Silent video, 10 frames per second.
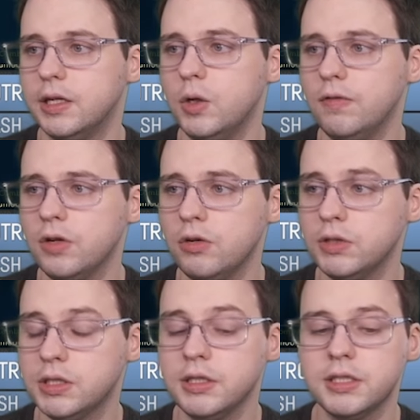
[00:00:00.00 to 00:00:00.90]
Are you ever going to
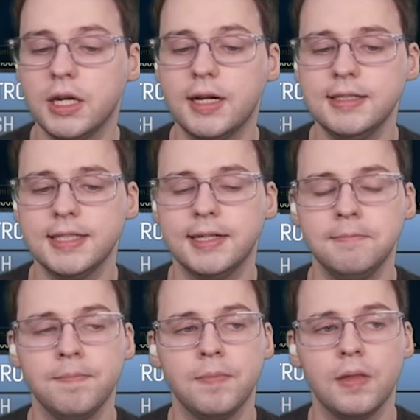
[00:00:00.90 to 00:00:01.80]
return to
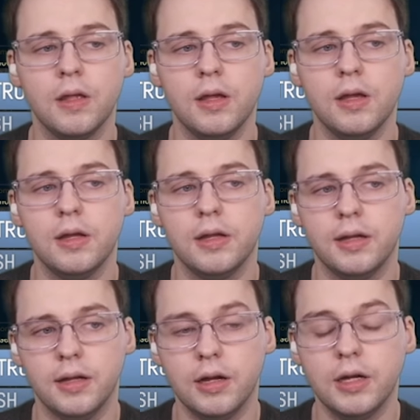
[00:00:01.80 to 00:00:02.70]
Hunter?
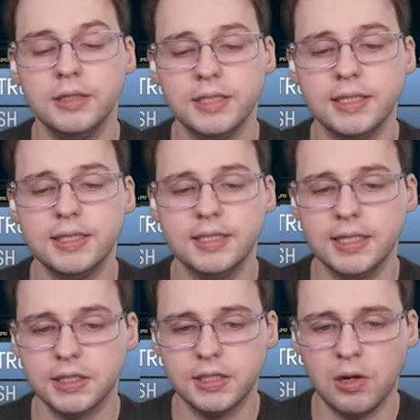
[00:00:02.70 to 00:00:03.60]
Hunter is
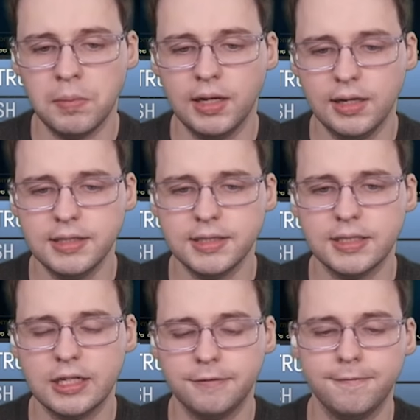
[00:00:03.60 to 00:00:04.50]
actually on my
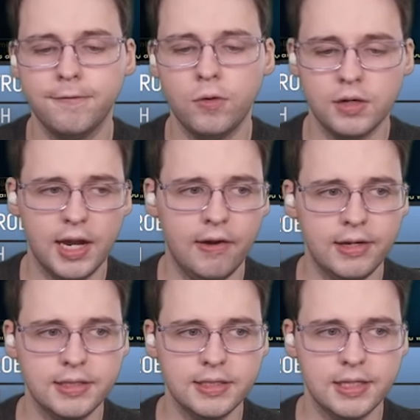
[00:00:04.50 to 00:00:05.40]
list of 4
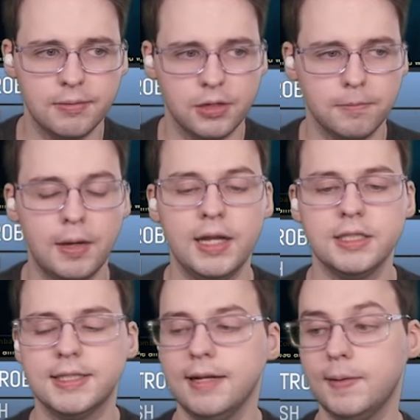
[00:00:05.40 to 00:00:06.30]
characters that I'm going to play
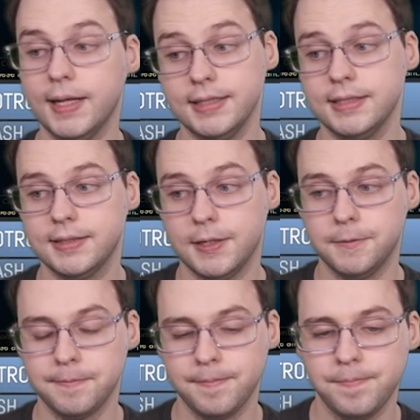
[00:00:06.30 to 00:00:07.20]
in Shadowlands,
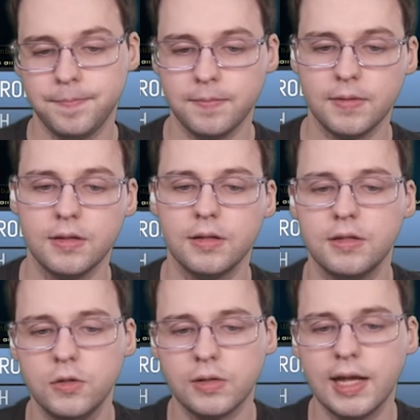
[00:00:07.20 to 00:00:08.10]
so
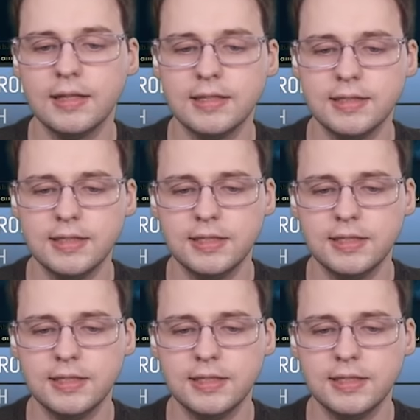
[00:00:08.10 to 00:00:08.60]
you'll get to see